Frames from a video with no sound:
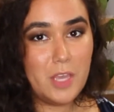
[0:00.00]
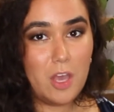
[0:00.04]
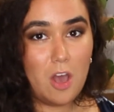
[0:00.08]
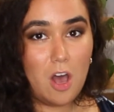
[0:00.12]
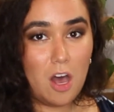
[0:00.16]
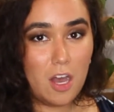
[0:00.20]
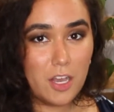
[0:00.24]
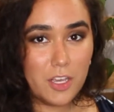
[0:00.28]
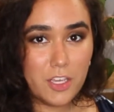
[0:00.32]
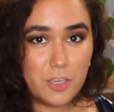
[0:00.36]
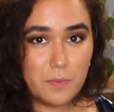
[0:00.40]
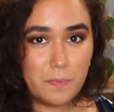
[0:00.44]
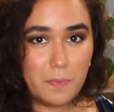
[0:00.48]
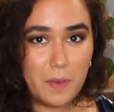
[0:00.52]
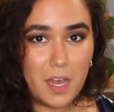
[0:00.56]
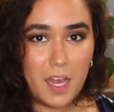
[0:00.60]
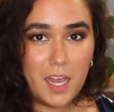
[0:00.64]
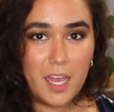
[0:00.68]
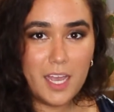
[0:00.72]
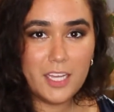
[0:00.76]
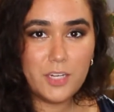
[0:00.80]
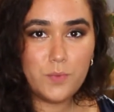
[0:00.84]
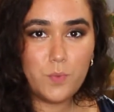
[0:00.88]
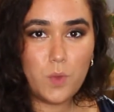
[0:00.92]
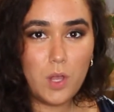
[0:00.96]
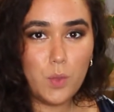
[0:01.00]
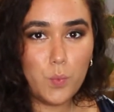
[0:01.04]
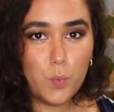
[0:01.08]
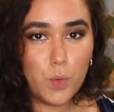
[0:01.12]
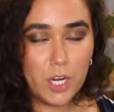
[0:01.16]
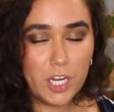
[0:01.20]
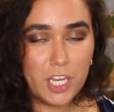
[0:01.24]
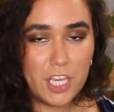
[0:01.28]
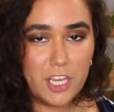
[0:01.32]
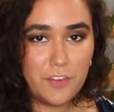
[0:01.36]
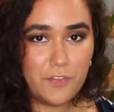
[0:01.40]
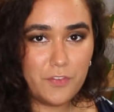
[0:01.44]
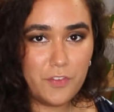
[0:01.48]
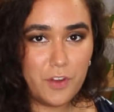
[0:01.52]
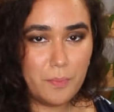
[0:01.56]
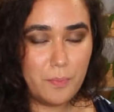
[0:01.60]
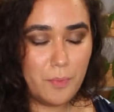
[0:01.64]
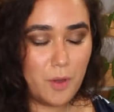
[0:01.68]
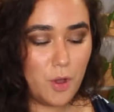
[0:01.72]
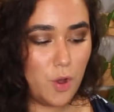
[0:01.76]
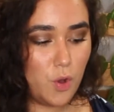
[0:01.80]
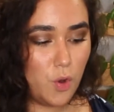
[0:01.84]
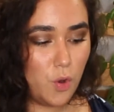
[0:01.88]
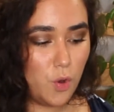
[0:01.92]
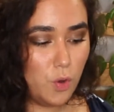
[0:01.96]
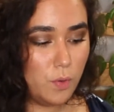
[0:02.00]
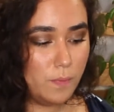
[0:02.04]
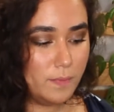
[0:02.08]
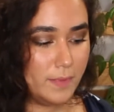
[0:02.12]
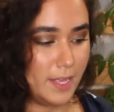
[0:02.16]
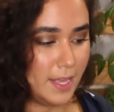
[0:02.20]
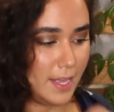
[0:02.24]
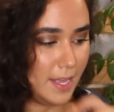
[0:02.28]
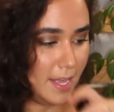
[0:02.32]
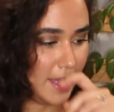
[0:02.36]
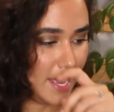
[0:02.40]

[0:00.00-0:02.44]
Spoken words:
occupied while working from home